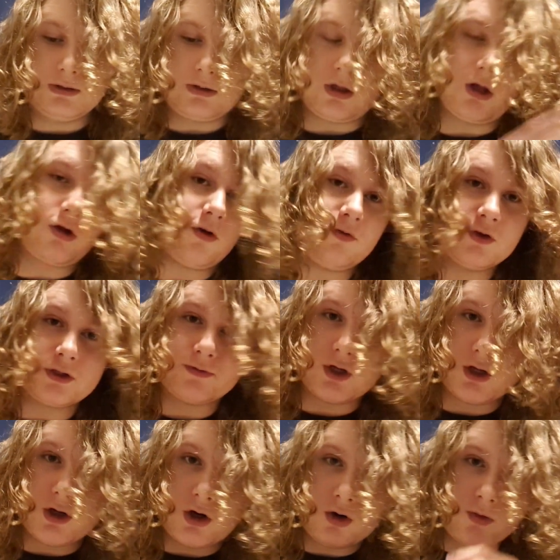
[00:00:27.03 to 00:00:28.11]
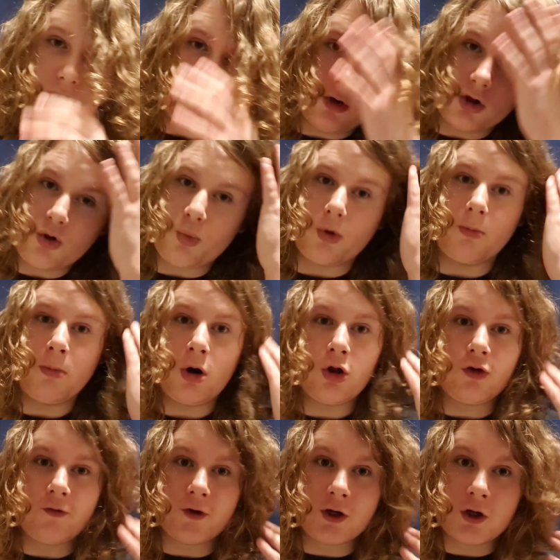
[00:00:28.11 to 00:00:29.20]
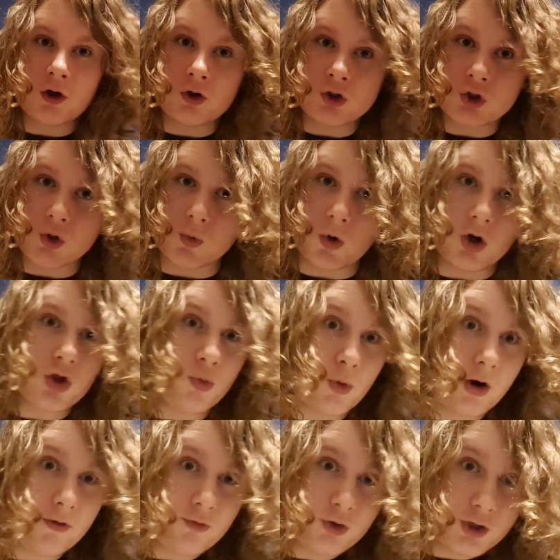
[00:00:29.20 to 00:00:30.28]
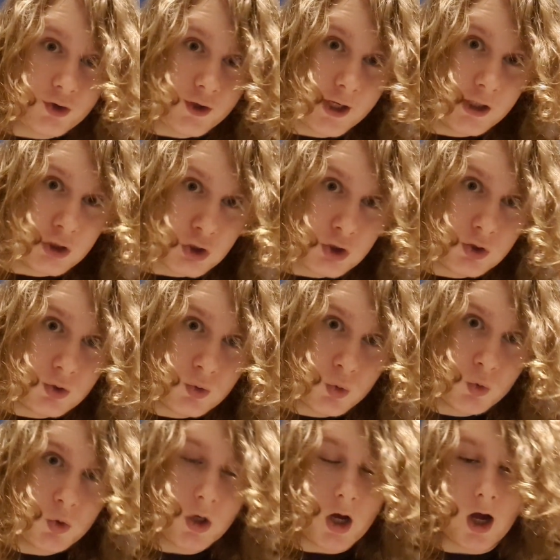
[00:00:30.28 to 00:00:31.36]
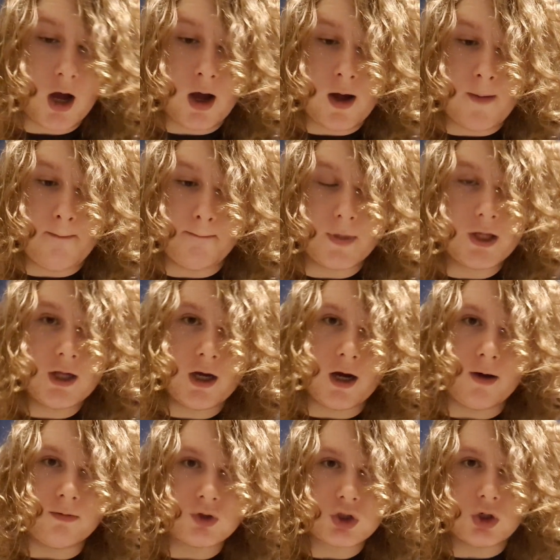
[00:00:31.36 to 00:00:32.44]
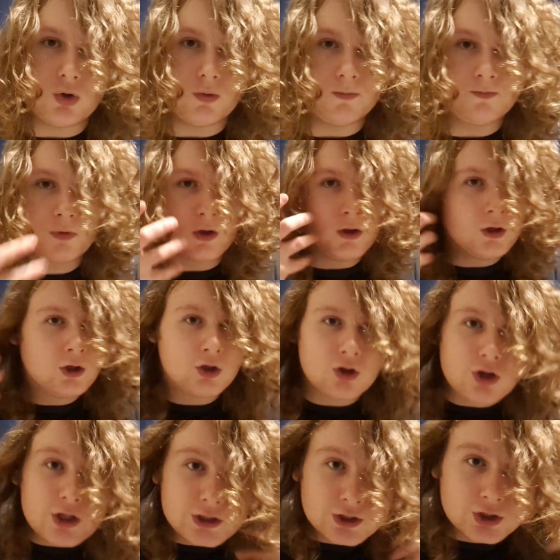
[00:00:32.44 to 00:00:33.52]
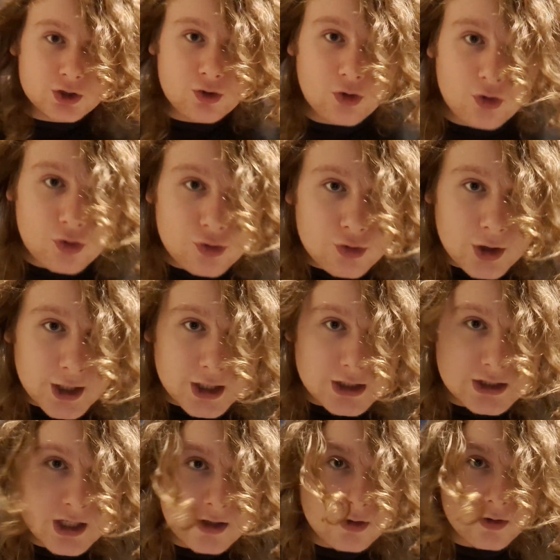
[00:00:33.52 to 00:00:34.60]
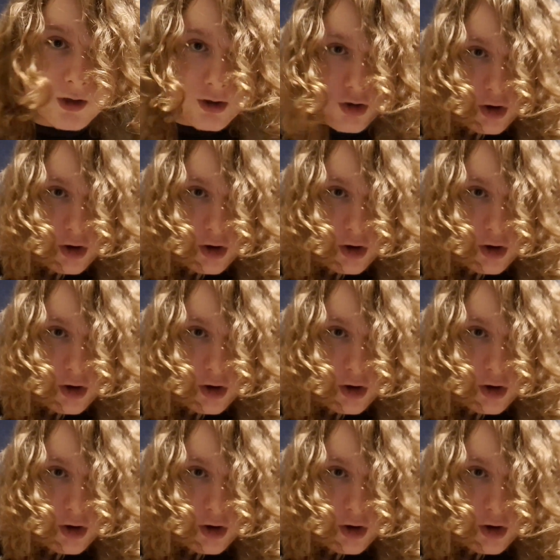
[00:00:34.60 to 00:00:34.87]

click off this video and watch one of my other videos, or watch whatever entertains you. But yeah, so, Jesus Christ, I look like